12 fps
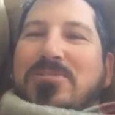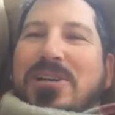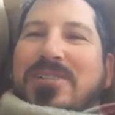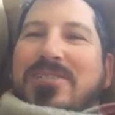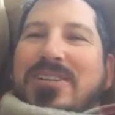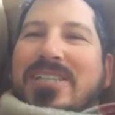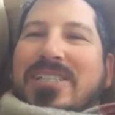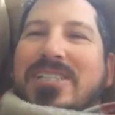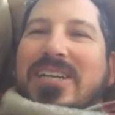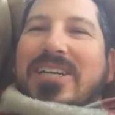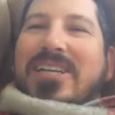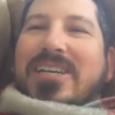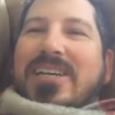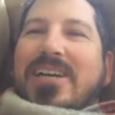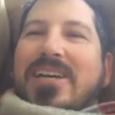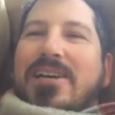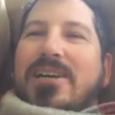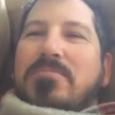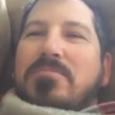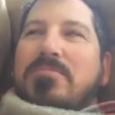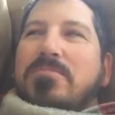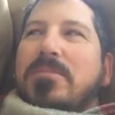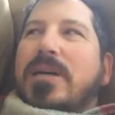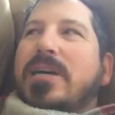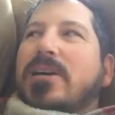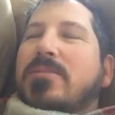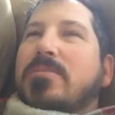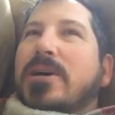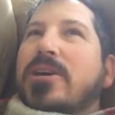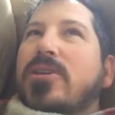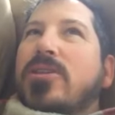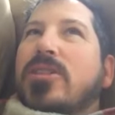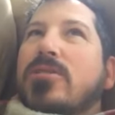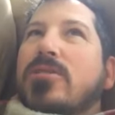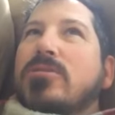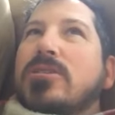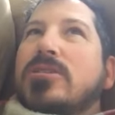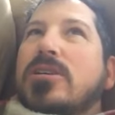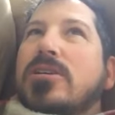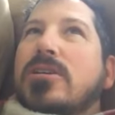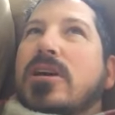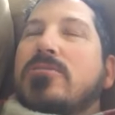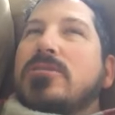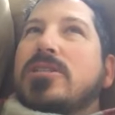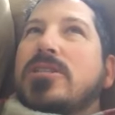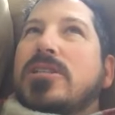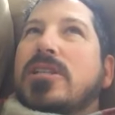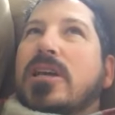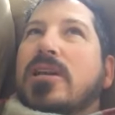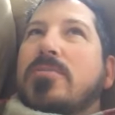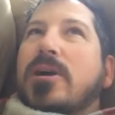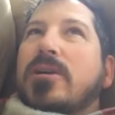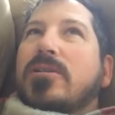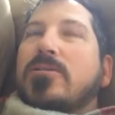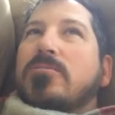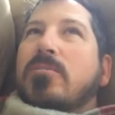Maharaj. My other thing was, I was just thinking about